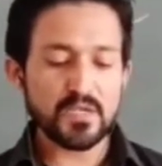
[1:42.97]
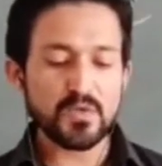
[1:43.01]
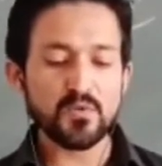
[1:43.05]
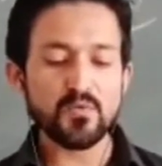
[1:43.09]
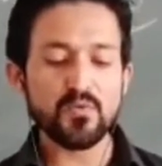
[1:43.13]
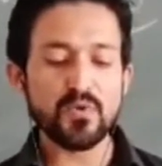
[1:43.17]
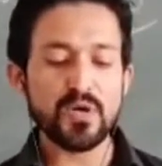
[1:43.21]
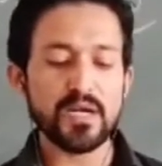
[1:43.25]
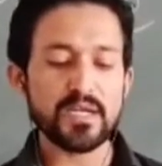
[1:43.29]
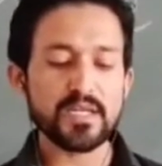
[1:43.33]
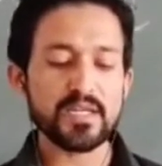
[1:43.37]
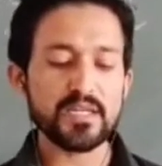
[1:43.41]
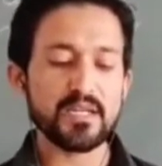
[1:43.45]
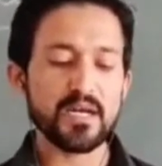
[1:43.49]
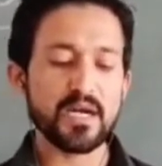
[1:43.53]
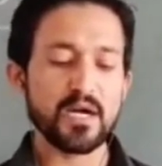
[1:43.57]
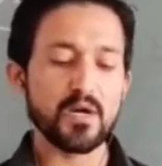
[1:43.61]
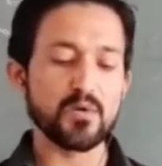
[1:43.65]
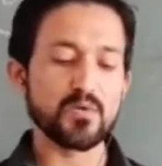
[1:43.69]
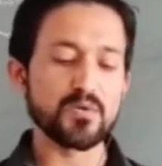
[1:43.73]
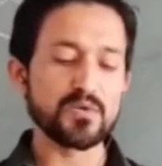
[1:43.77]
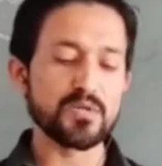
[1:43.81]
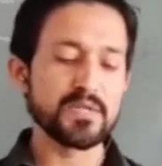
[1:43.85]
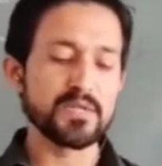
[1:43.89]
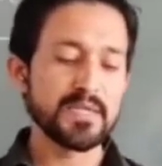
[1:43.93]
to a
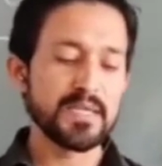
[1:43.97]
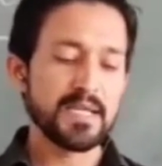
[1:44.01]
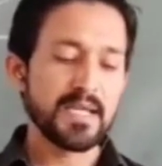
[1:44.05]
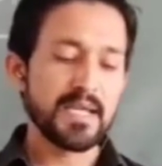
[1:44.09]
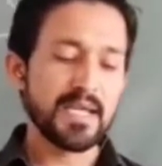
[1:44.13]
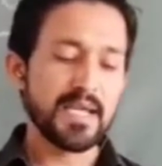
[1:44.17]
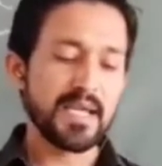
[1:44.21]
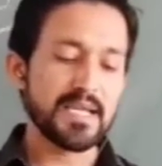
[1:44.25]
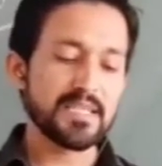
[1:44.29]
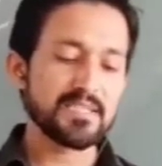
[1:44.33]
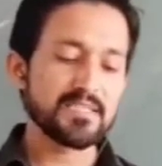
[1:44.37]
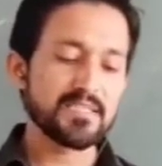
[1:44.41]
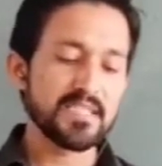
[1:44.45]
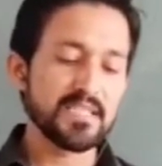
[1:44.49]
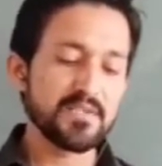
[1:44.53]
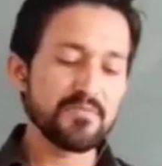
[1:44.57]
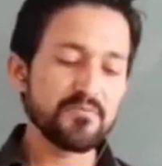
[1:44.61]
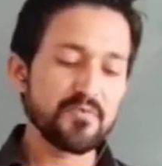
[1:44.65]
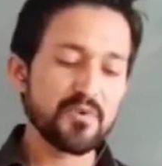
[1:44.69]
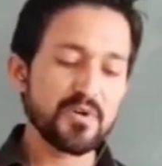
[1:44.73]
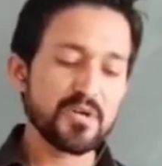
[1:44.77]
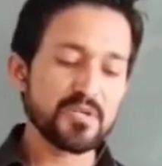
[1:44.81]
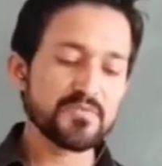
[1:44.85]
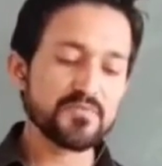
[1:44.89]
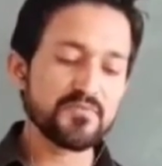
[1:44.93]
cloud, as he
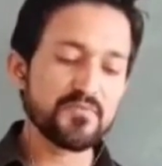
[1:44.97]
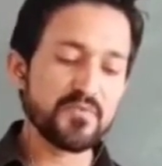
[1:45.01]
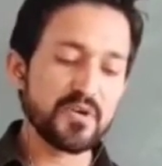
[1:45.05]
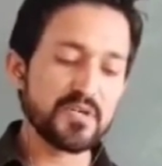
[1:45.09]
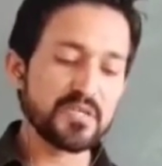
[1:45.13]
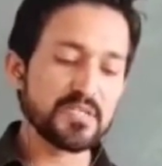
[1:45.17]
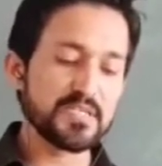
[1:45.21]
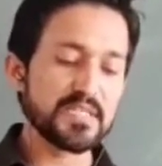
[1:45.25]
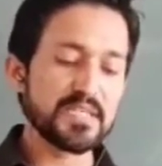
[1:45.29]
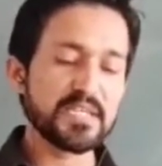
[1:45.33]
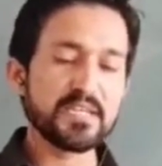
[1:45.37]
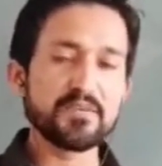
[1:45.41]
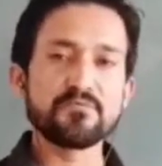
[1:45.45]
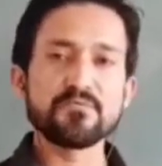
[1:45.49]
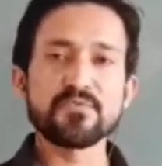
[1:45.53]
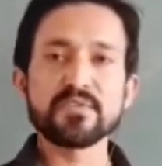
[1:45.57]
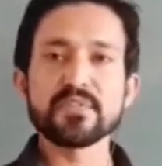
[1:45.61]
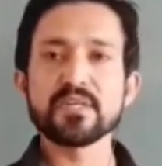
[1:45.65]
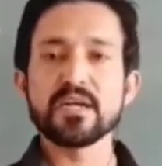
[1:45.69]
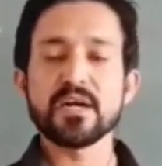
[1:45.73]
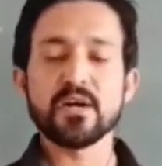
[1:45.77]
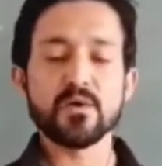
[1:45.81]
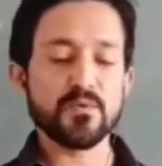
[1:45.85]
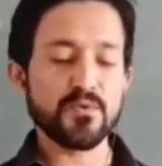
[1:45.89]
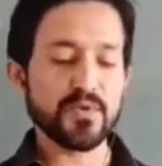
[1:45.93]
was wandering
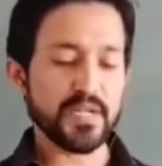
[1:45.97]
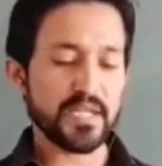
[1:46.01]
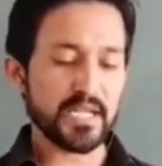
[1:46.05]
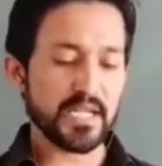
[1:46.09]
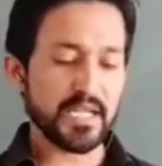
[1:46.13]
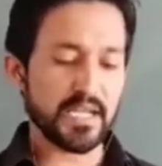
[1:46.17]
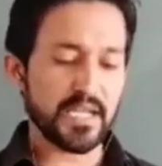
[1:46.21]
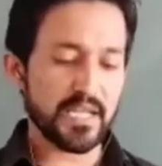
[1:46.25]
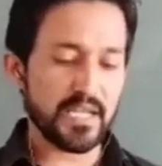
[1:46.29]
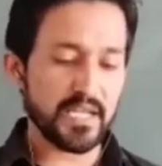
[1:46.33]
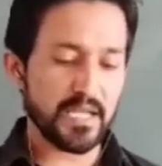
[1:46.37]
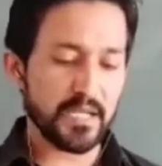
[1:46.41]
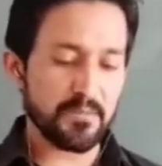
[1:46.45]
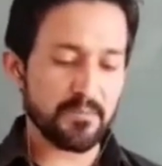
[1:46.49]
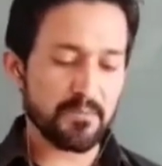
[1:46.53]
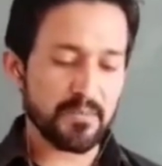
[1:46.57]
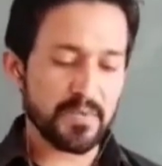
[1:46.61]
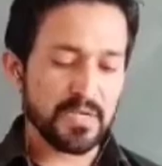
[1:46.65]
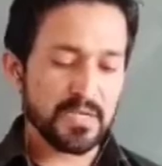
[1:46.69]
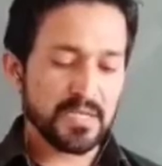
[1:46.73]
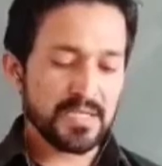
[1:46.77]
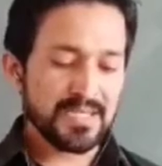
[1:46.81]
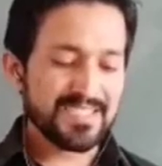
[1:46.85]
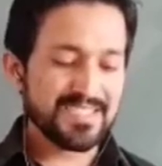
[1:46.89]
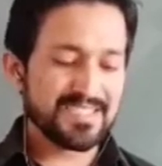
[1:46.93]
without aim,
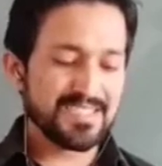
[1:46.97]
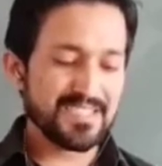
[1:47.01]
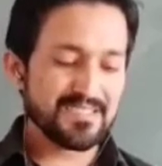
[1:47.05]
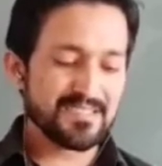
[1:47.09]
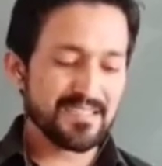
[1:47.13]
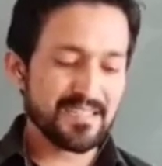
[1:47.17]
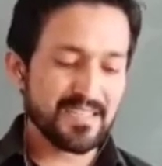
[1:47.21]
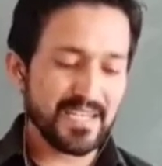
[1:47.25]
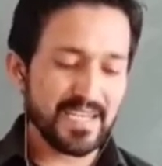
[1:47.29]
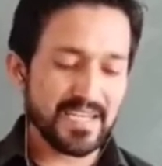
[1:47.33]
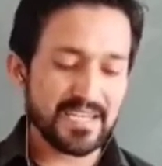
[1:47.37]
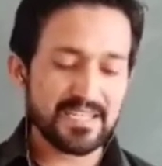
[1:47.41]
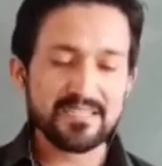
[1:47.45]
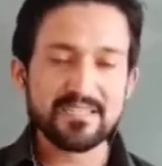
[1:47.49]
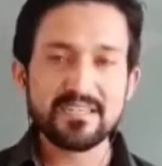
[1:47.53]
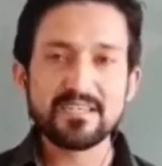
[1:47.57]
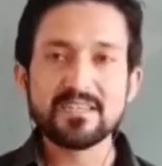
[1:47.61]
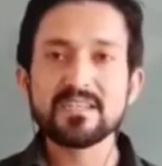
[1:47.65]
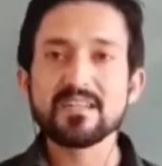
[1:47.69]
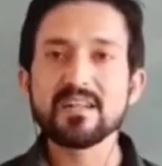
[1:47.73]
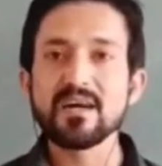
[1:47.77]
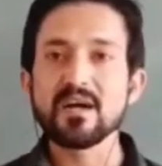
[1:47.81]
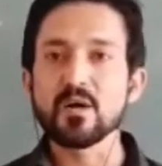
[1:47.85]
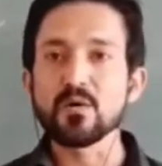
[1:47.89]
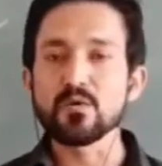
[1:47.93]
just like the
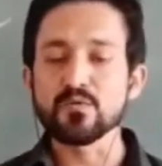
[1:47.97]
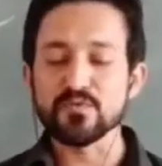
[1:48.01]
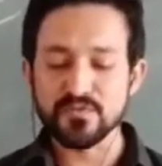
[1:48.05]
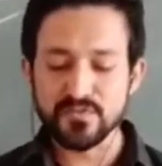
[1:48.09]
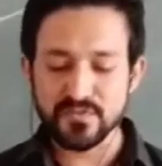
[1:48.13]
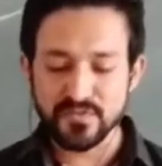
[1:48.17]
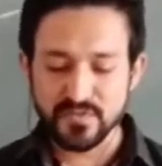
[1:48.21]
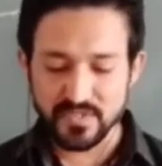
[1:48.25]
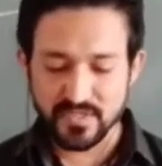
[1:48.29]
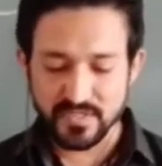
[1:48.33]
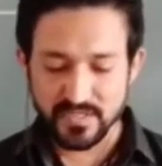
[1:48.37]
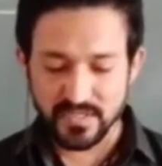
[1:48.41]
clouds.